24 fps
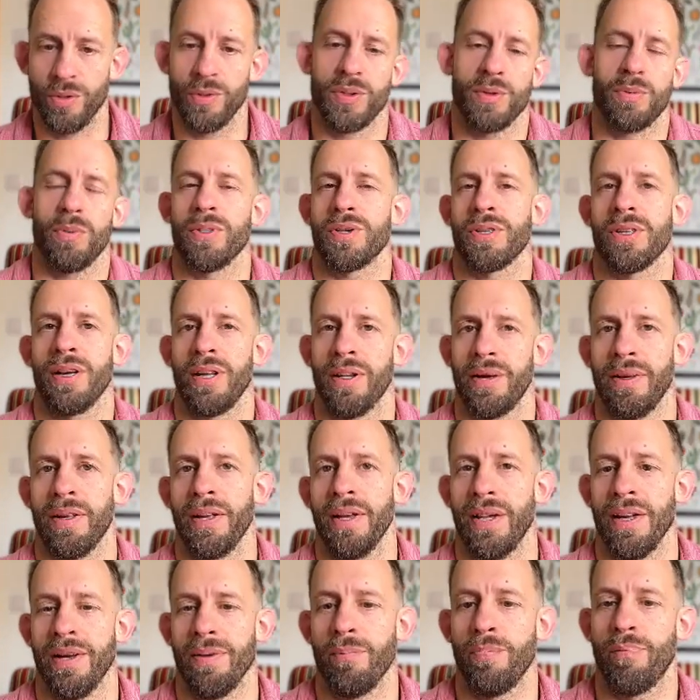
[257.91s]
It's what's going to
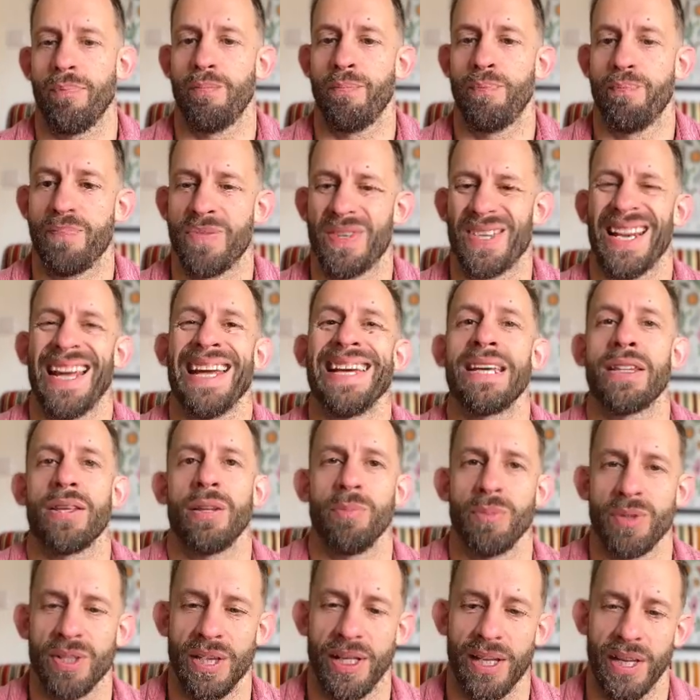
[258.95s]
take
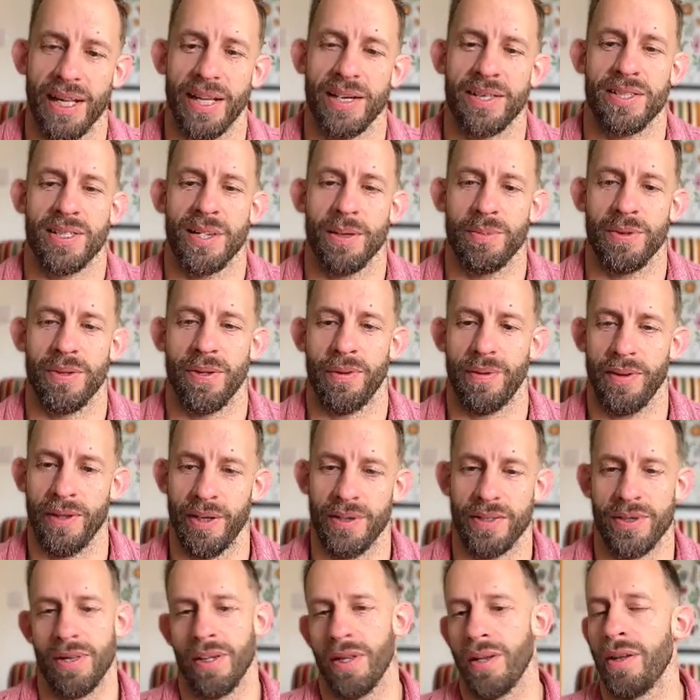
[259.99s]
them to the next step of the thing.
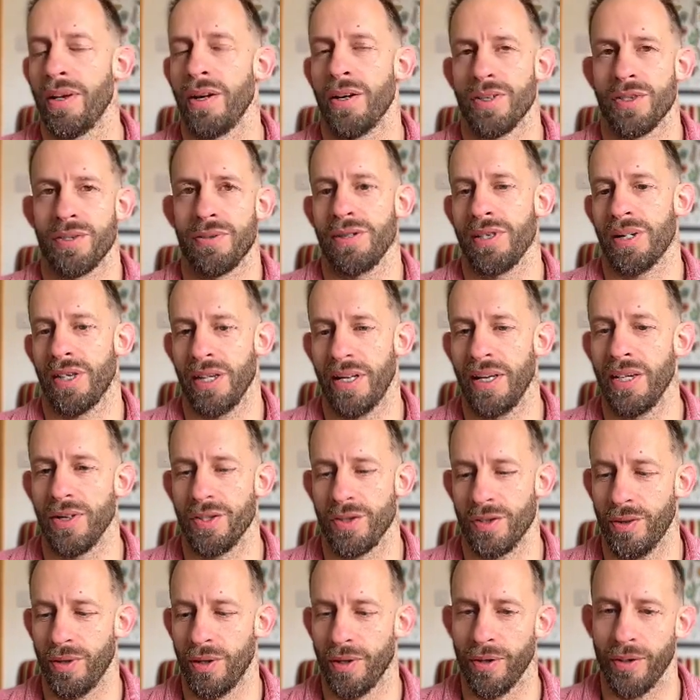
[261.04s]
So the answer is like
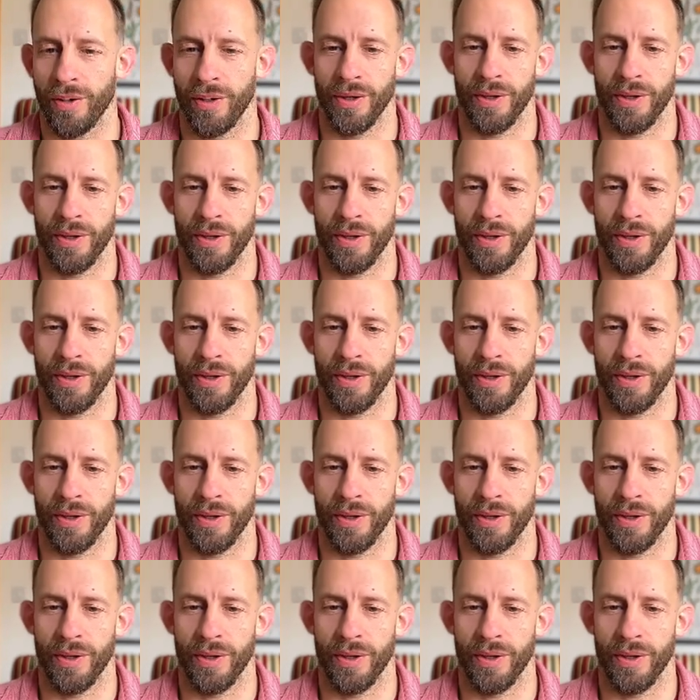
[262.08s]
yes or no.